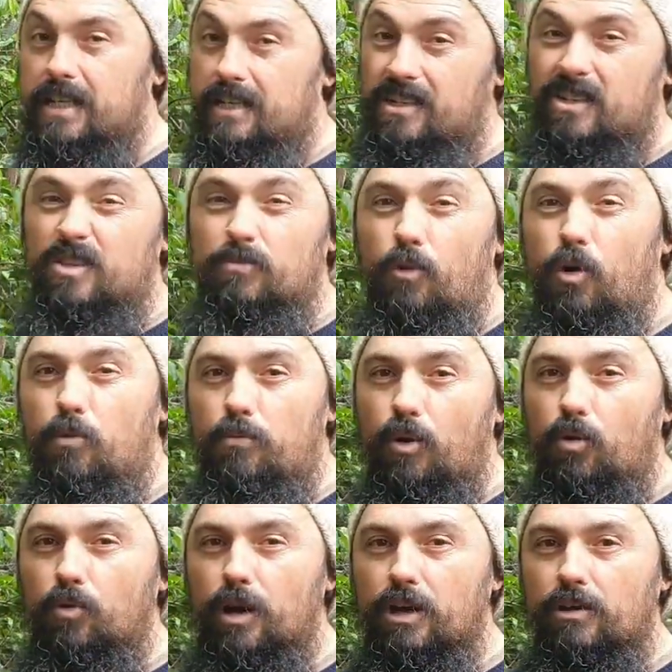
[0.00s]
There's a small
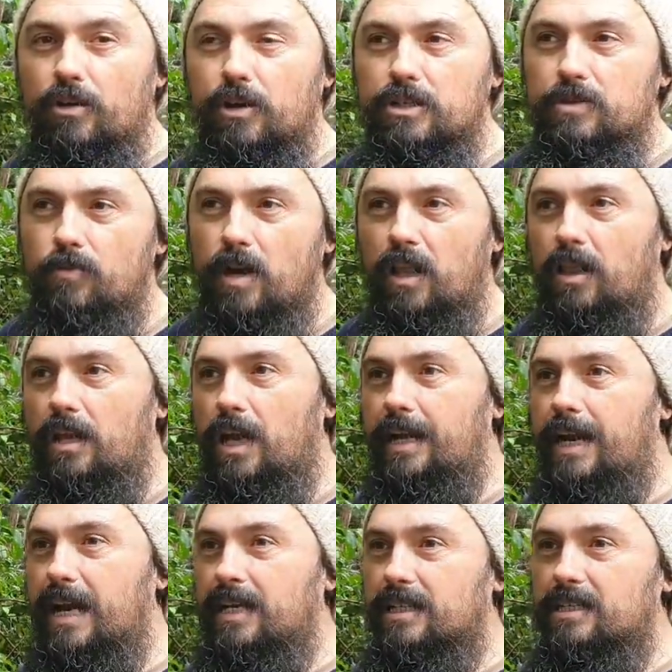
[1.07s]
ball as well,
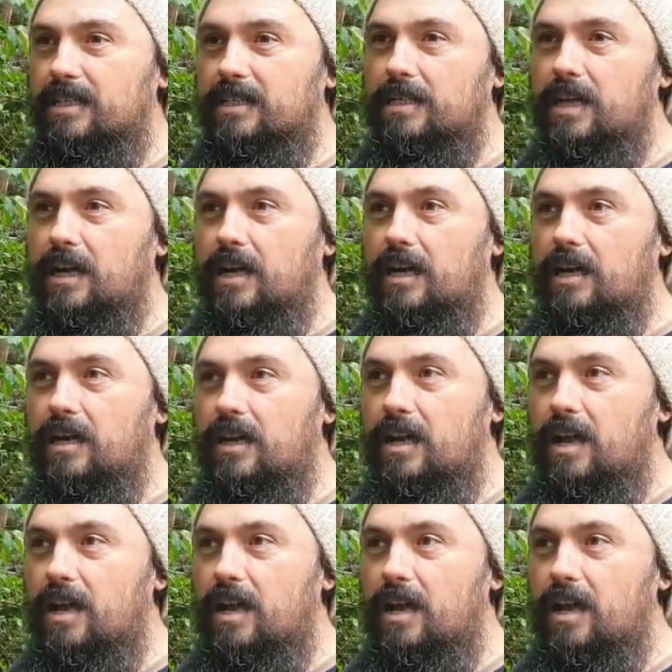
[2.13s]
and that is uh,